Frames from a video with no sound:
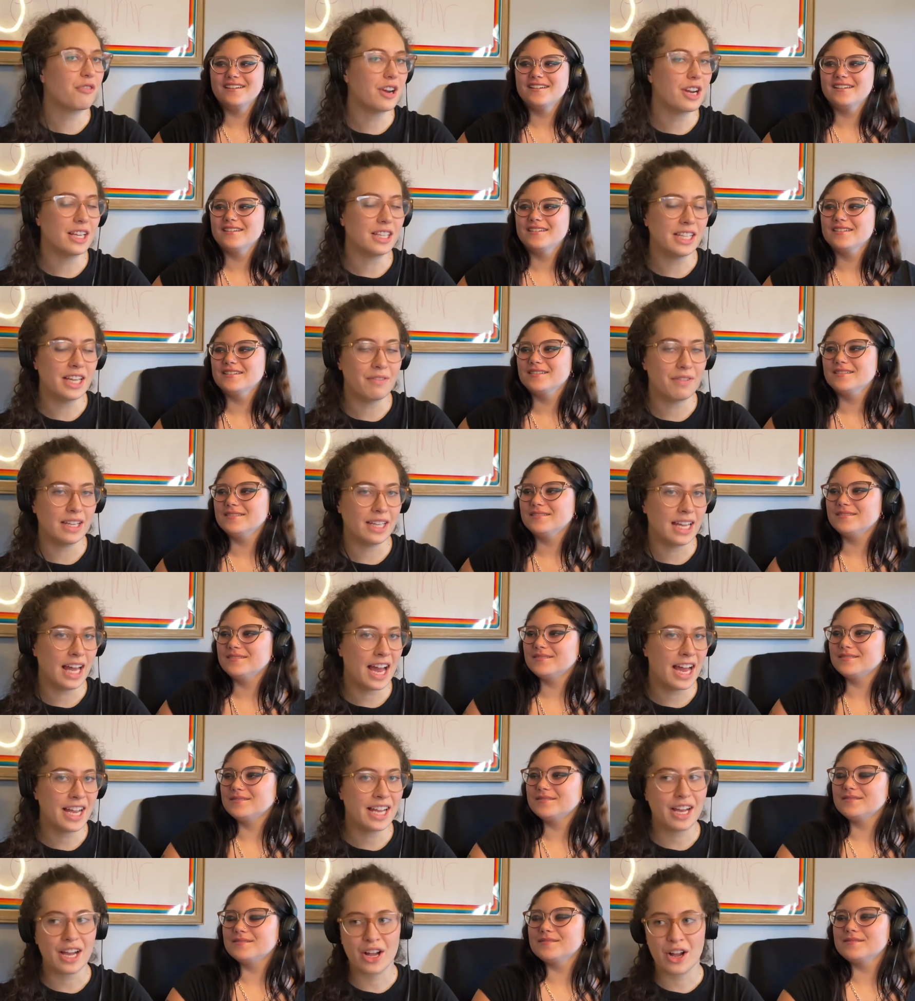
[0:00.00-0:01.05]
Speaker 1: Feel free to leave
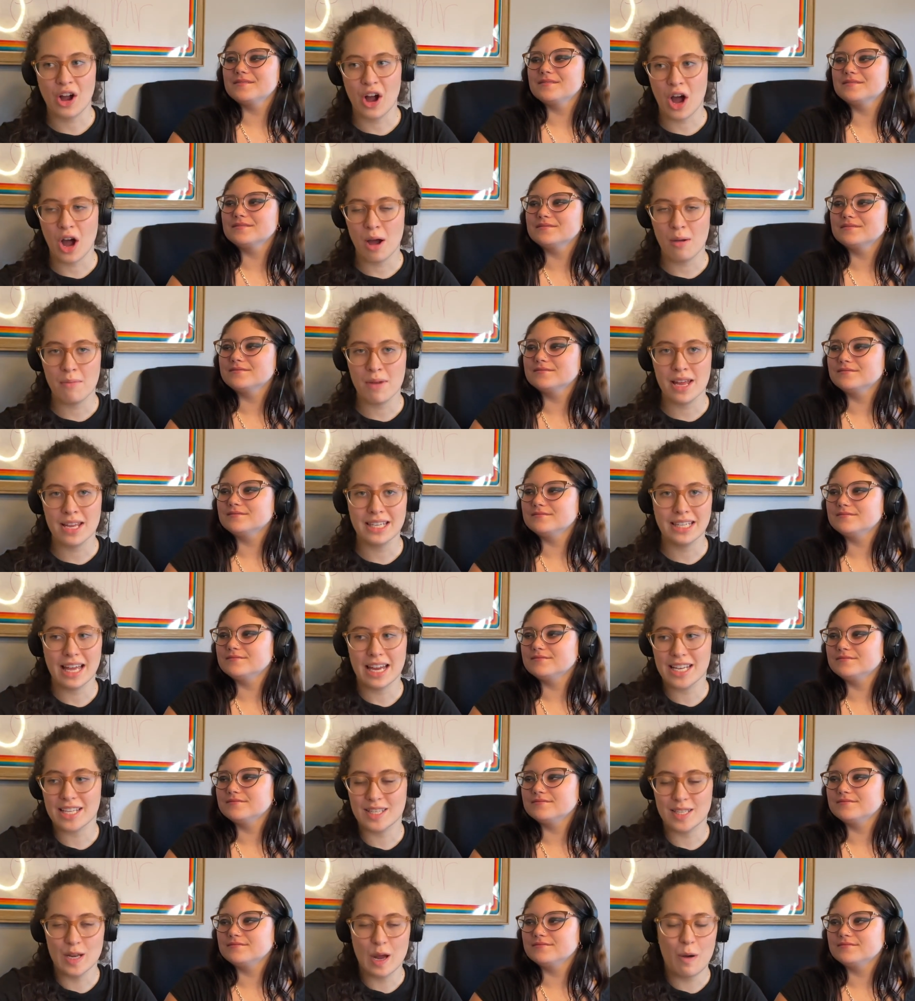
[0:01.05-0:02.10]
a like, a
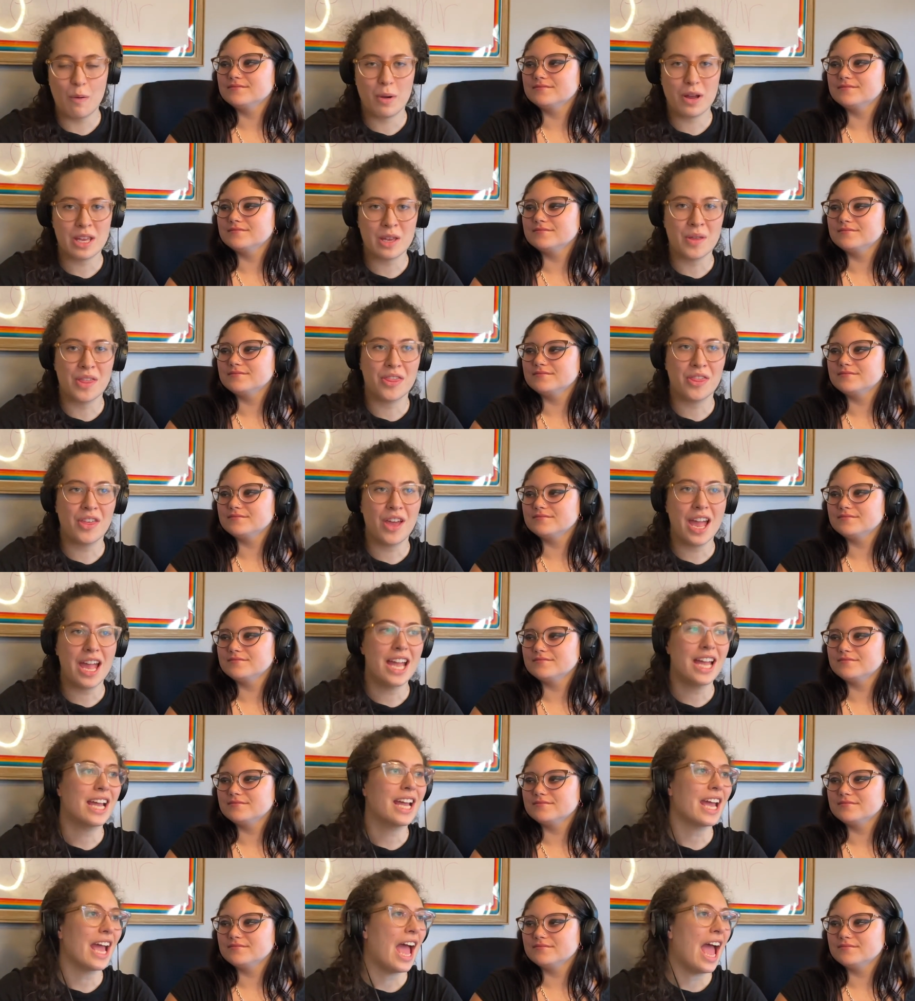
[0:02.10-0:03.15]
comment, let us know what you
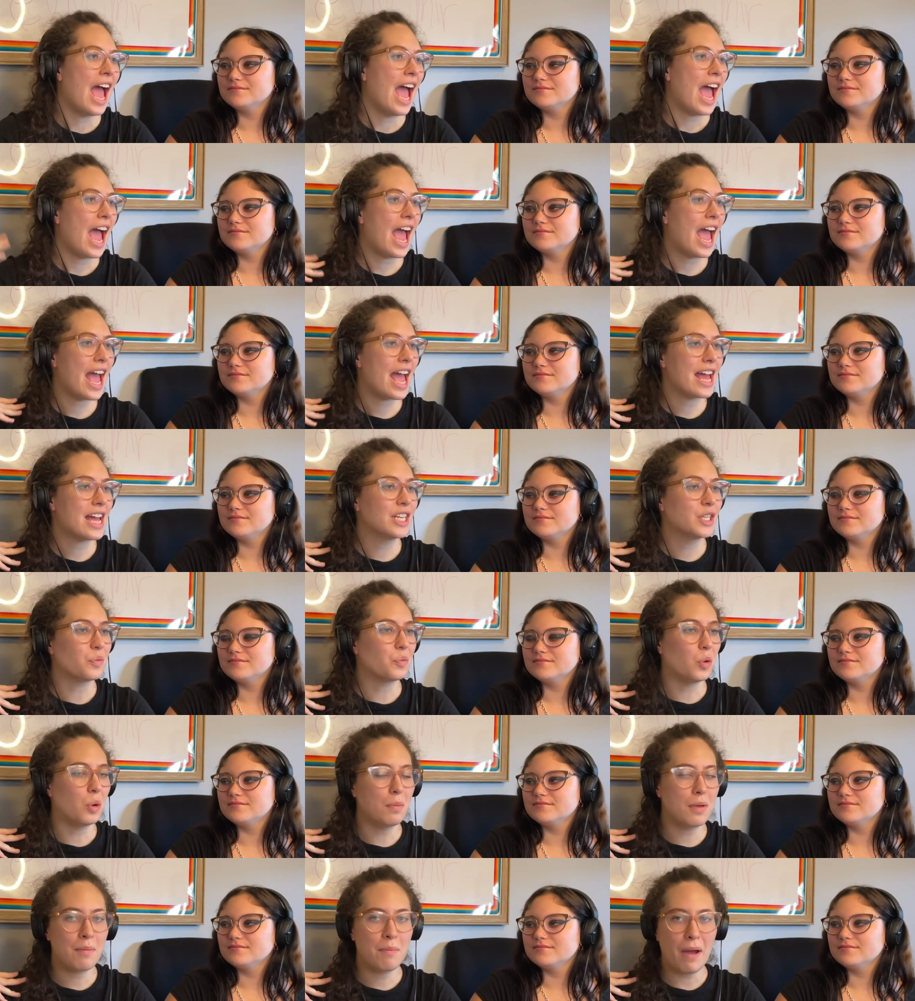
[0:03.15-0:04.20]
think,
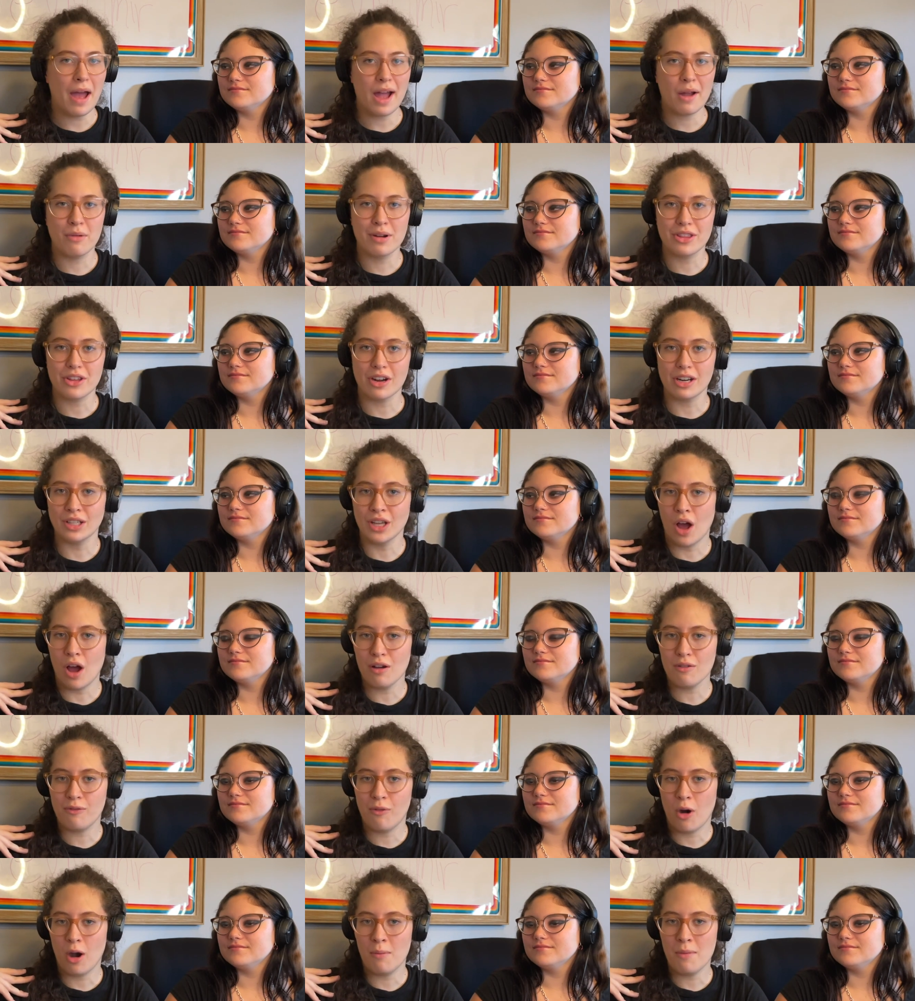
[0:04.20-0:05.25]
and we'll be back with our
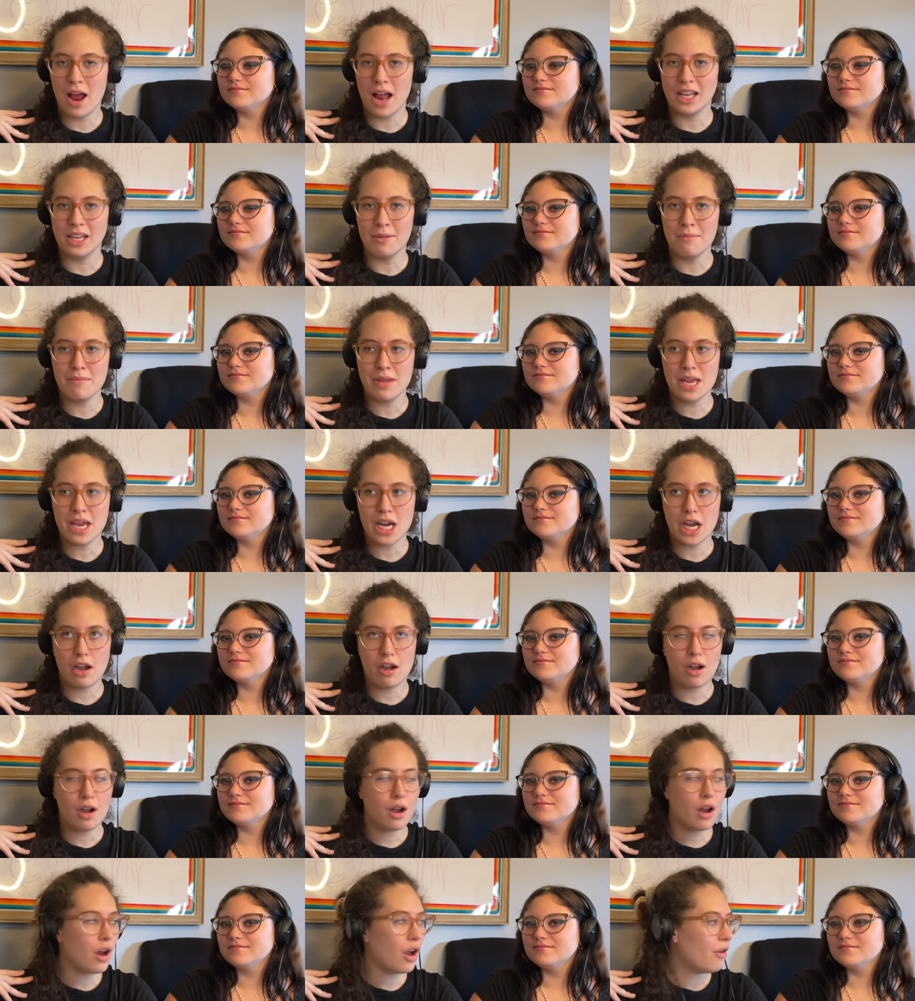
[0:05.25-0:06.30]
long form
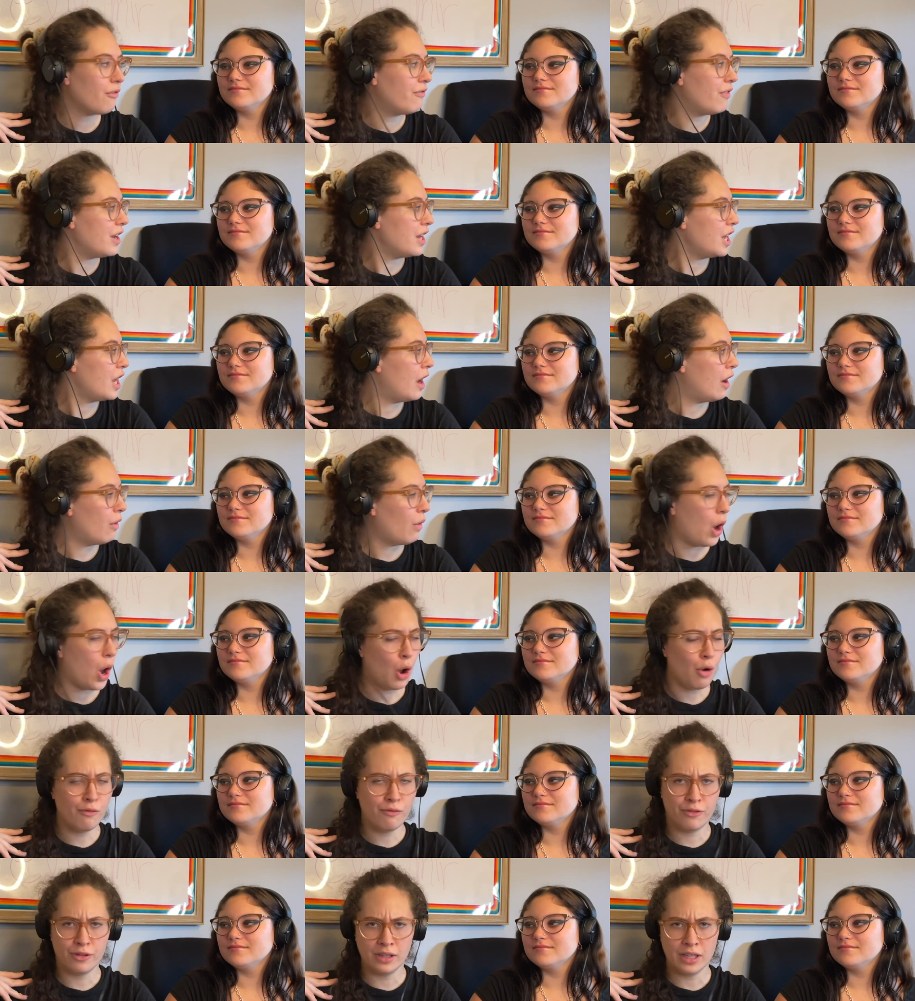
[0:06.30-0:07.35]
Elomir
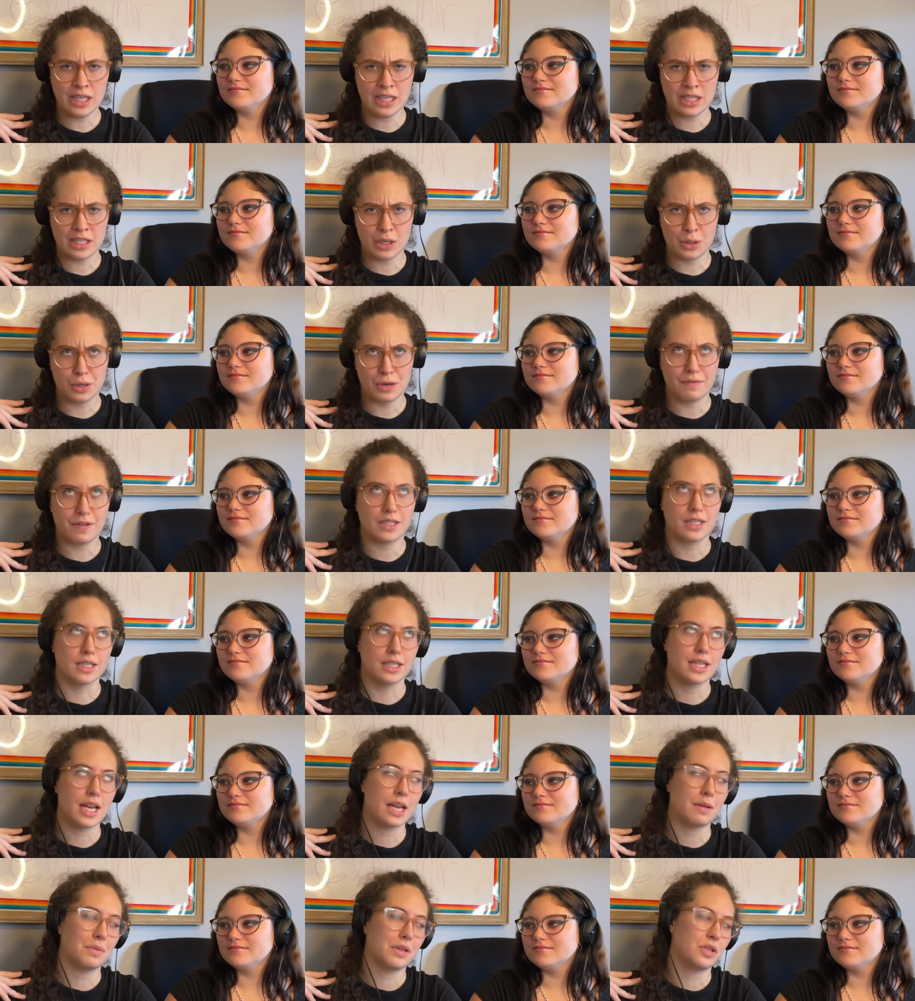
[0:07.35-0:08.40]
video hopefully soon if
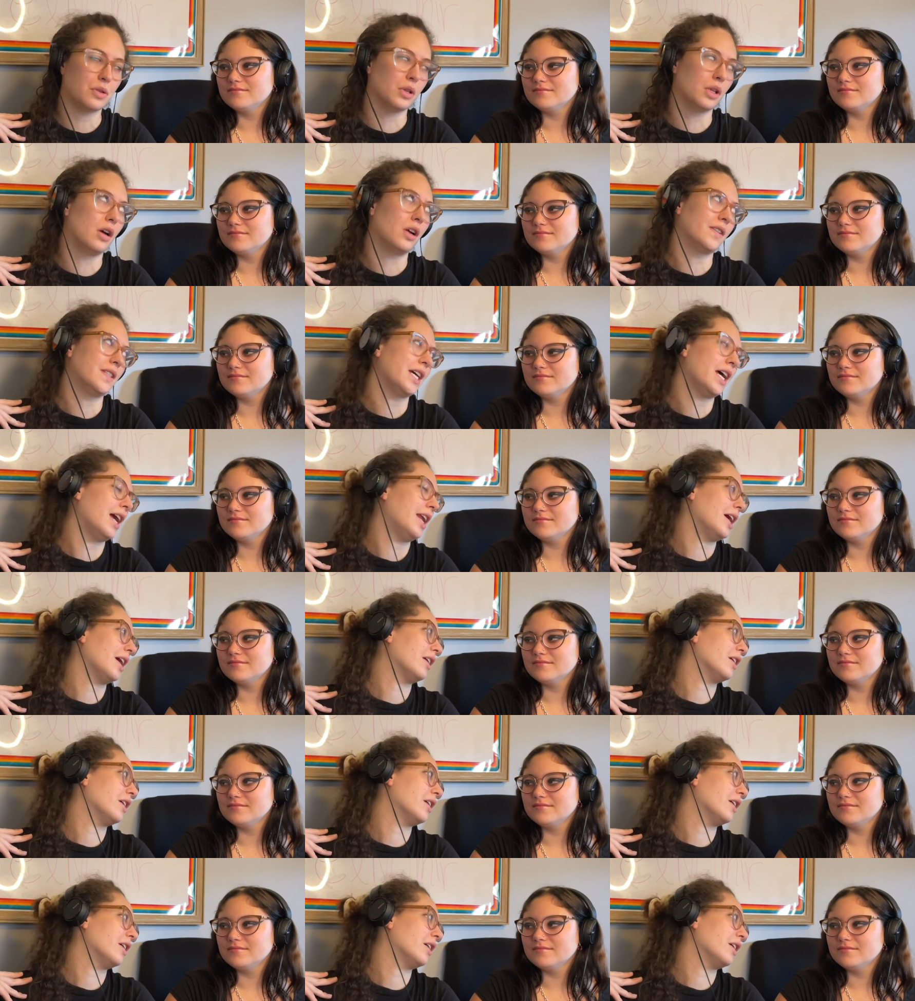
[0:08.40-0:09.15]
it doesn't take me too long to